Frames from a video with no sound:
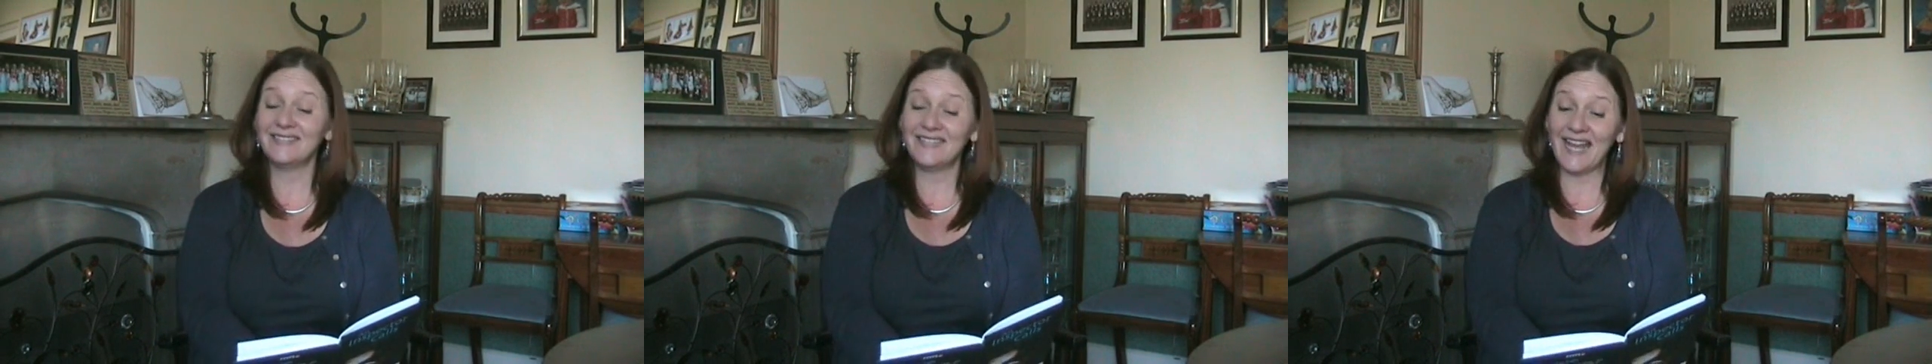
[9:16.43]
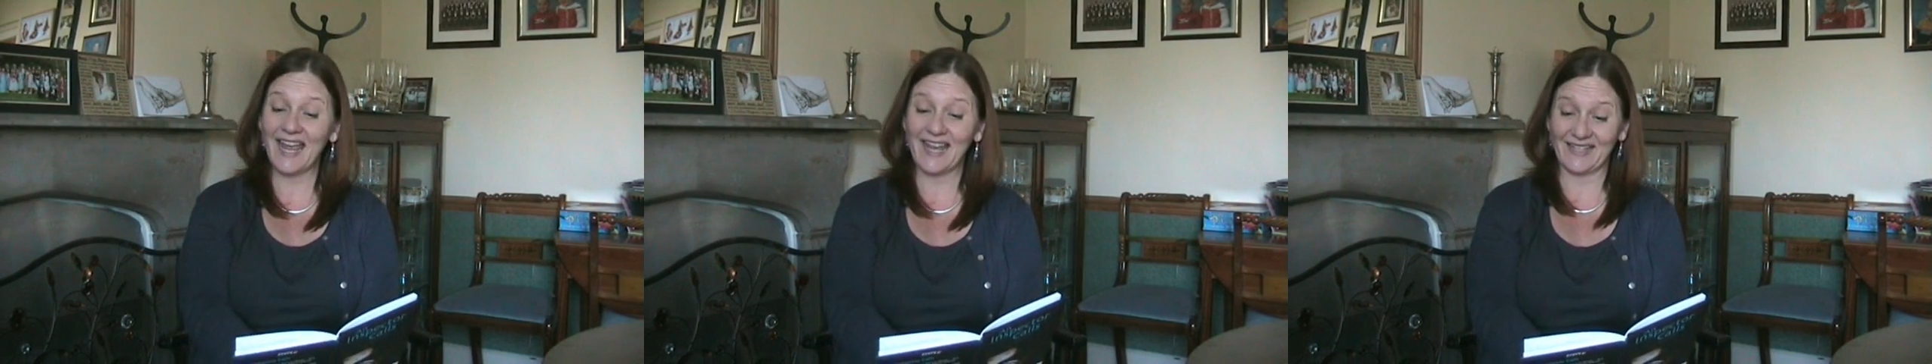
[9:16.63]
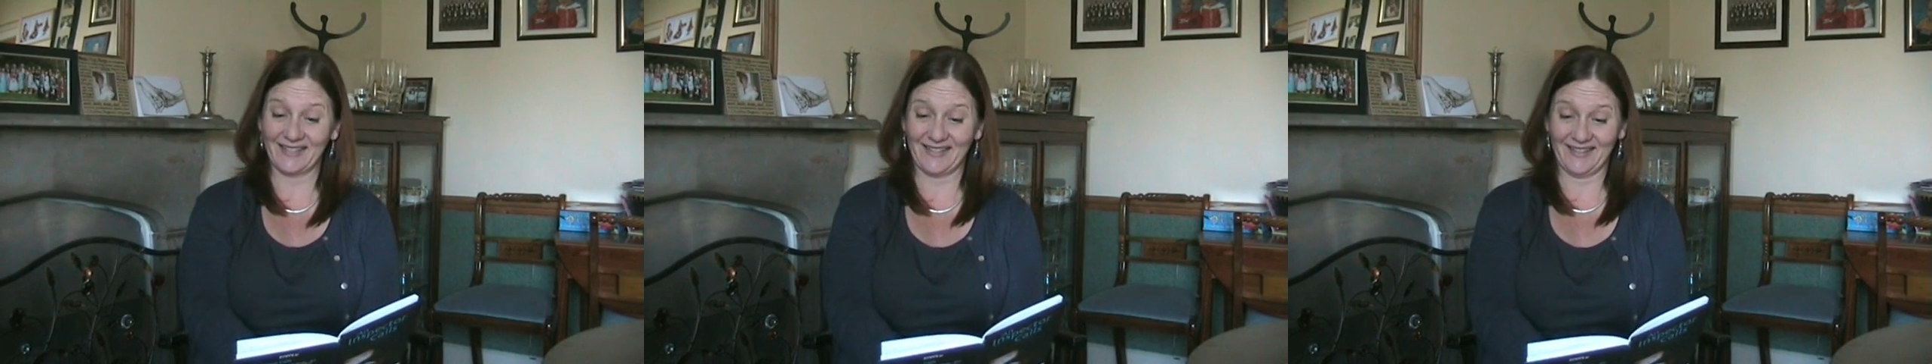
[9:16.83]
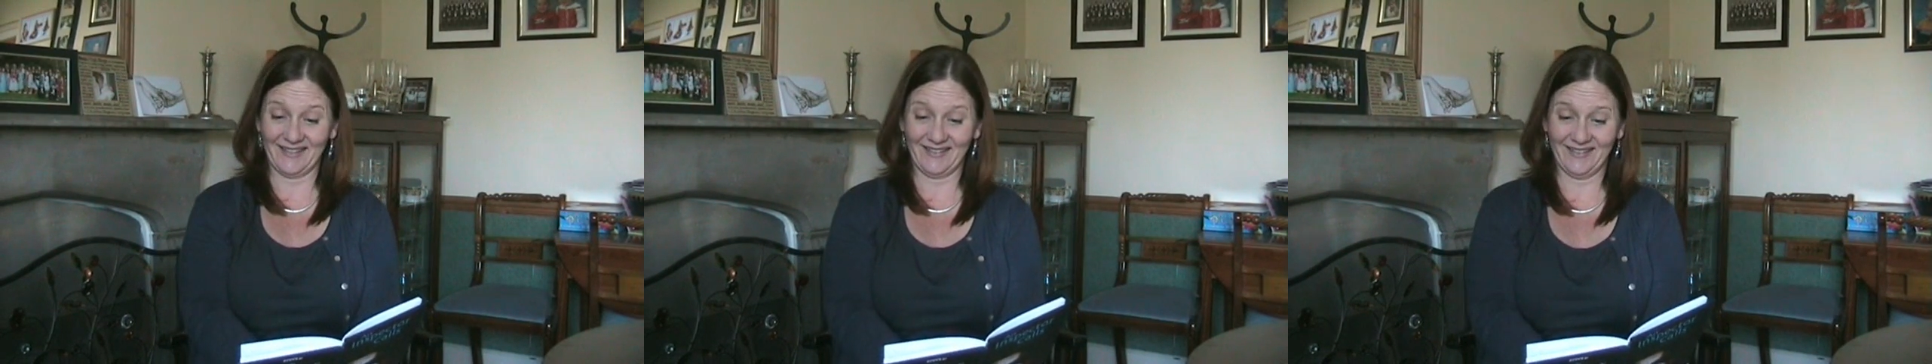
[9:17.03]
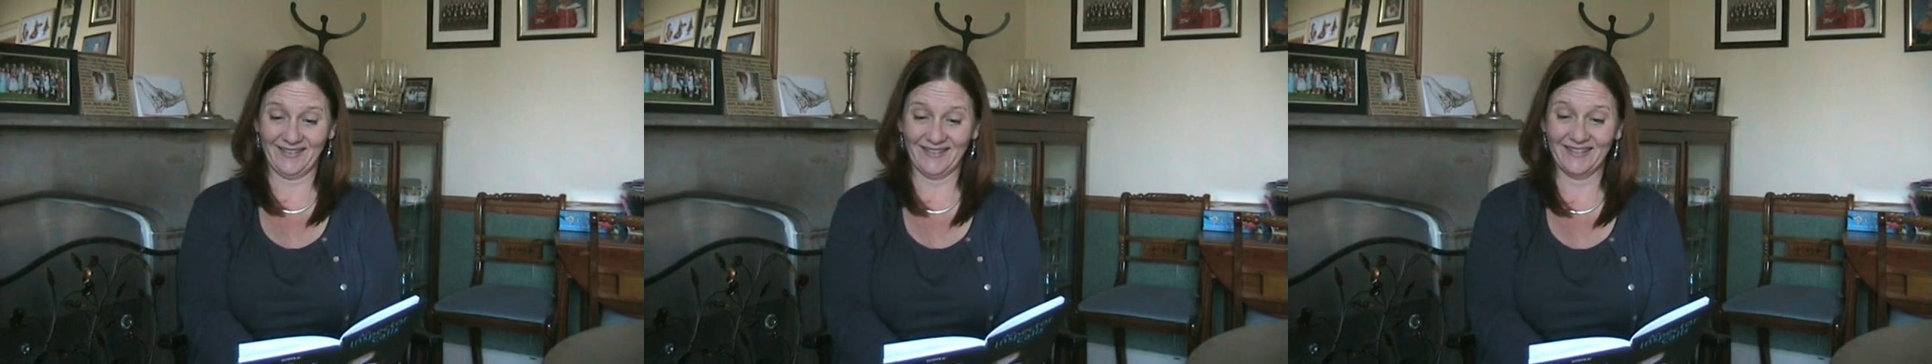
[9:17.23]

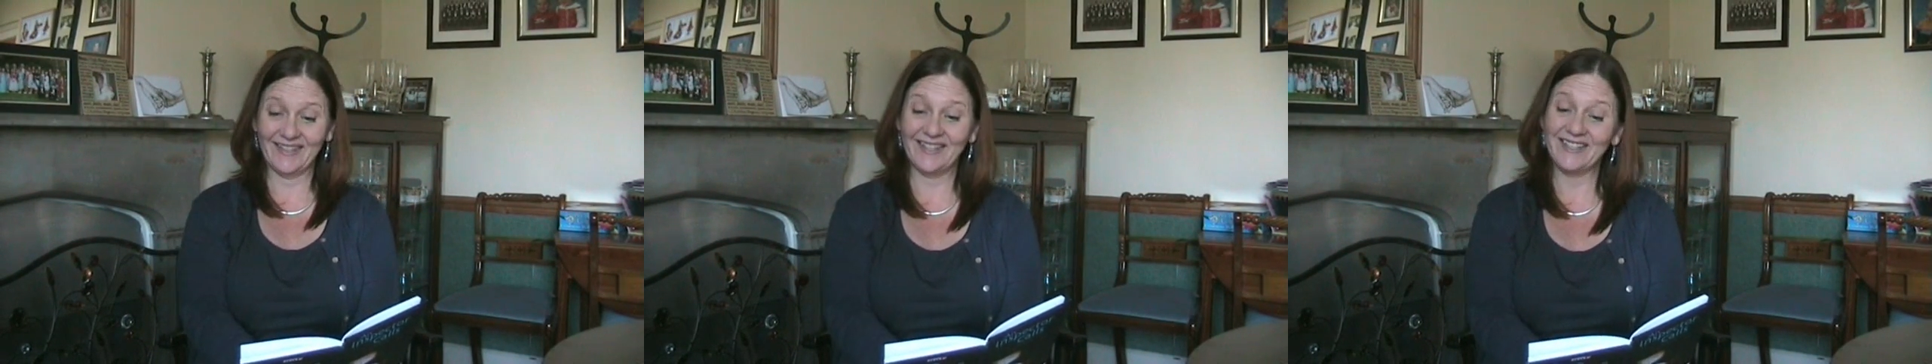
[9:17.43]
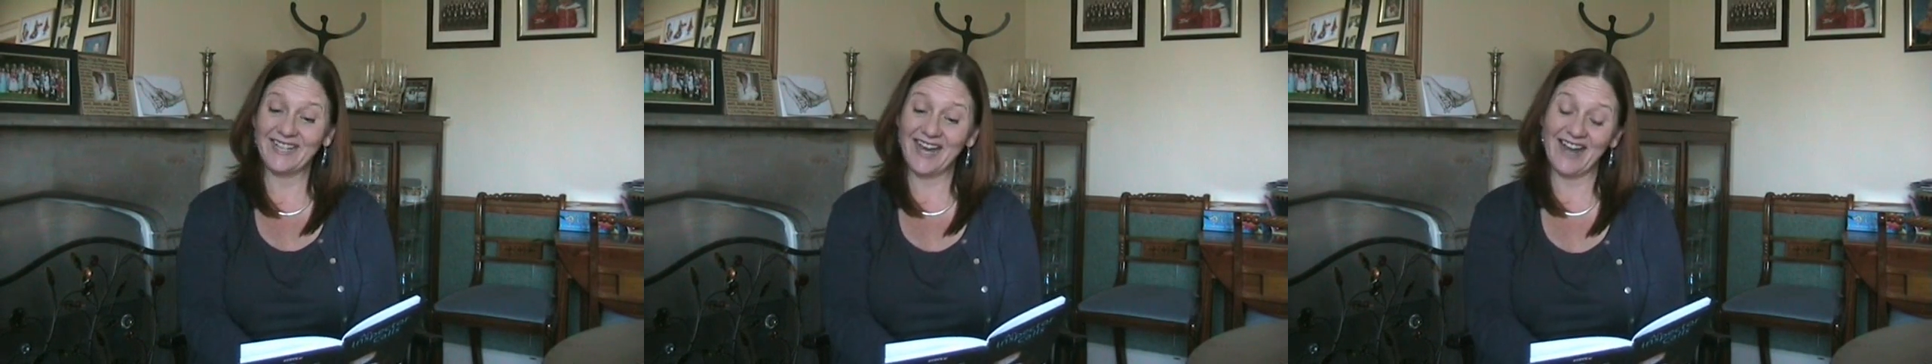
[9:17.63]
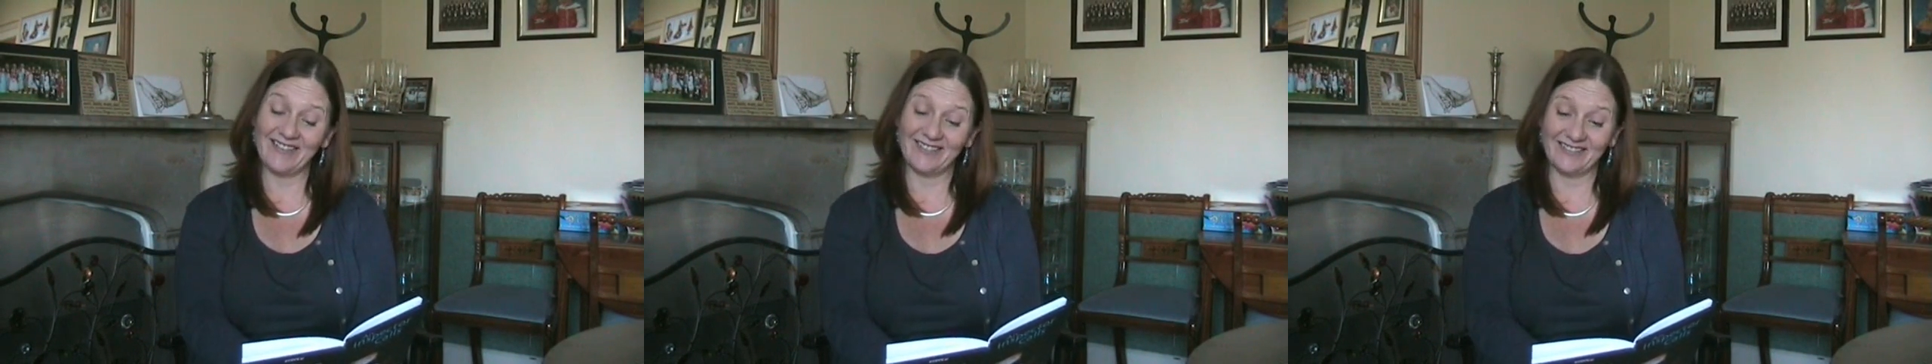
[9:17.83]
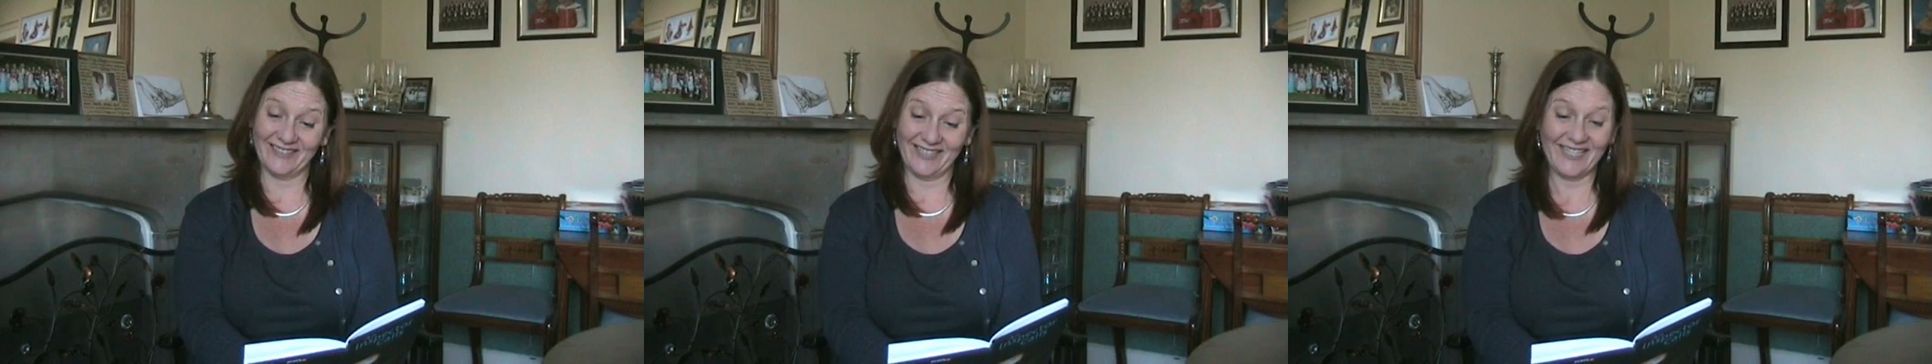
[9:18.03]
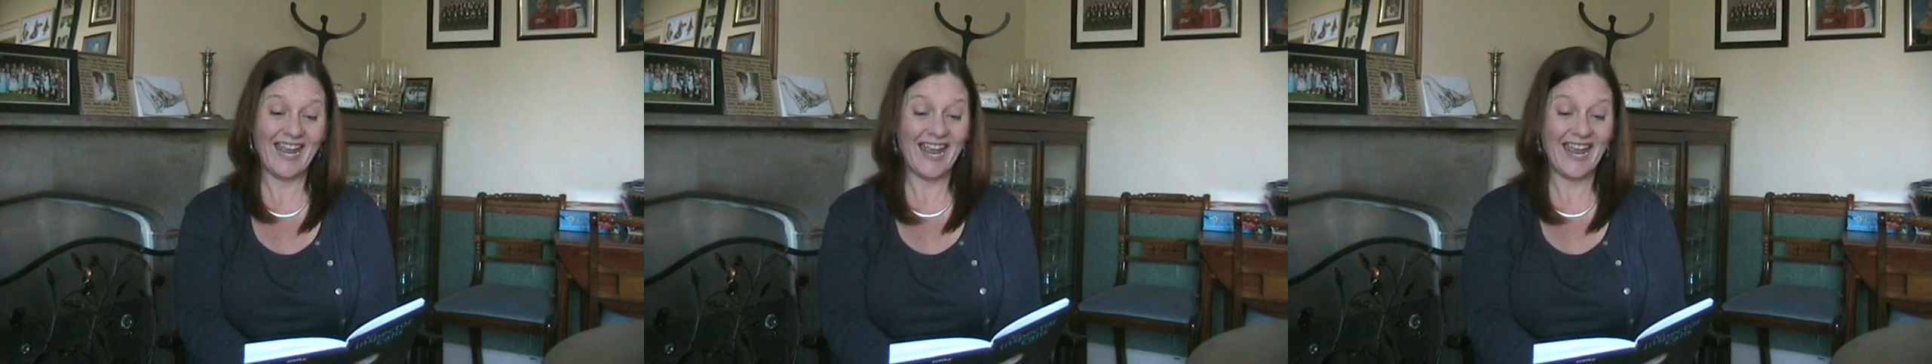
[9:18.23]
Yes, Gerald.